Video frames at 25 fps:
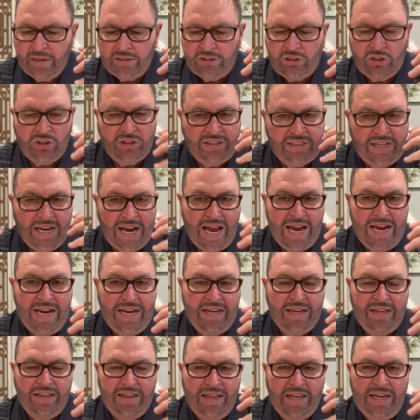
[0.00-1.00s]
to
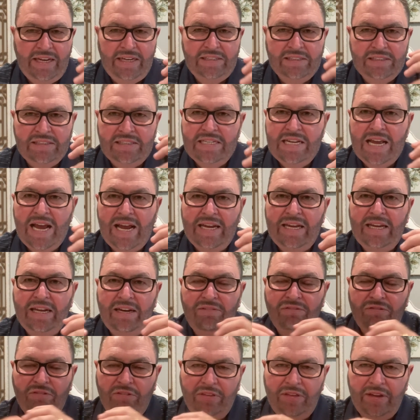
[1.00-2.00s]
take these
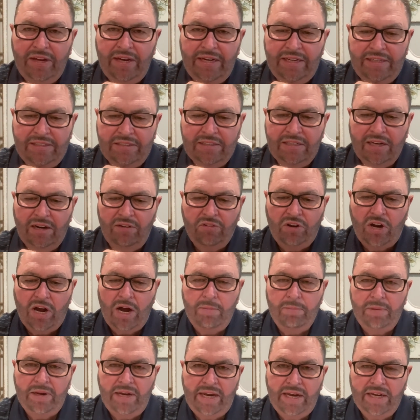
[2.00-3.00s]
negative things that have
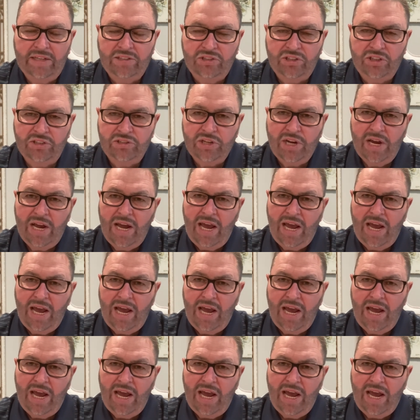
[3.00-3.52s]
come against us